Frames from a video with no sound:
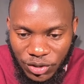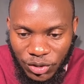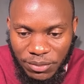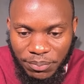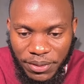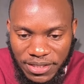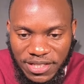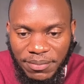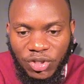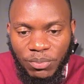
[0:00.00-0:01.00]
you're not depressed.
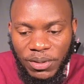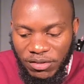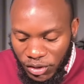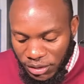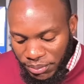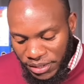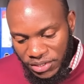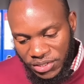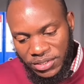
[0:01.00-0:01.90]
They made you believe you're depressed.